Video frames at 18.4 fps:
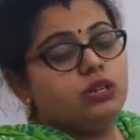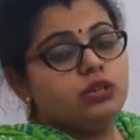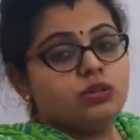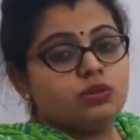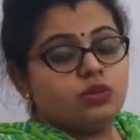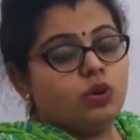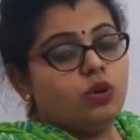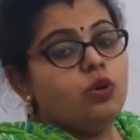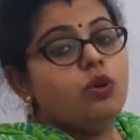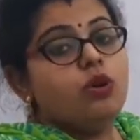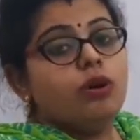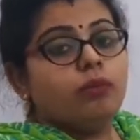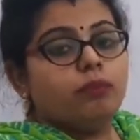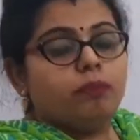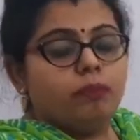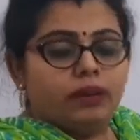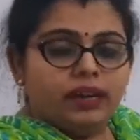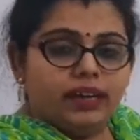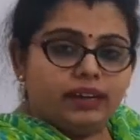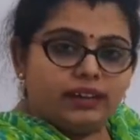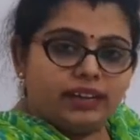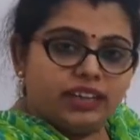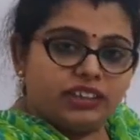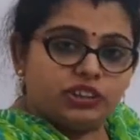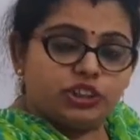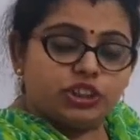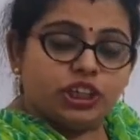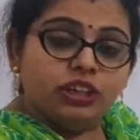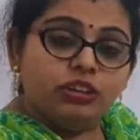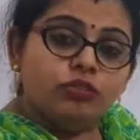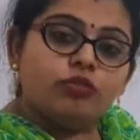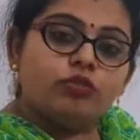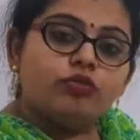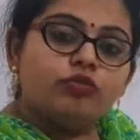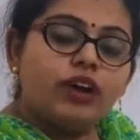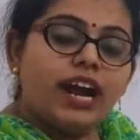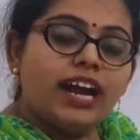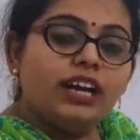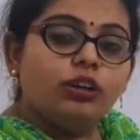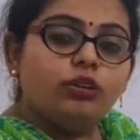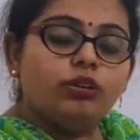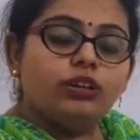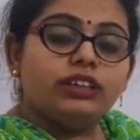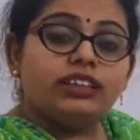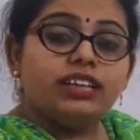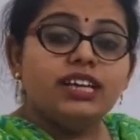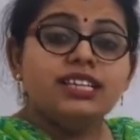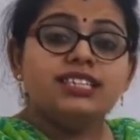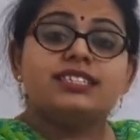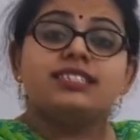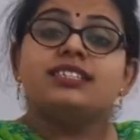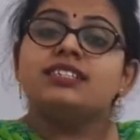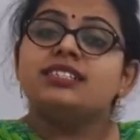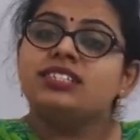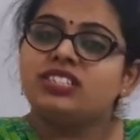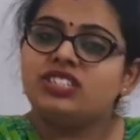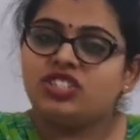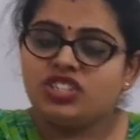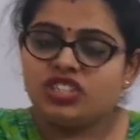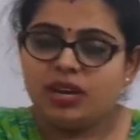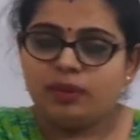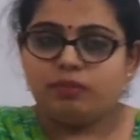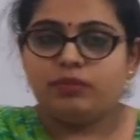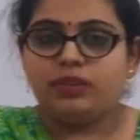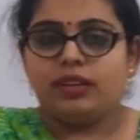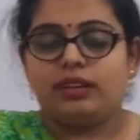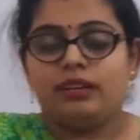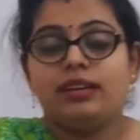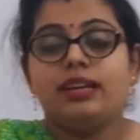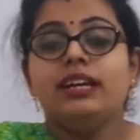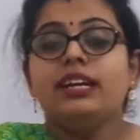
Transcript: So pay attention while doing this chapter.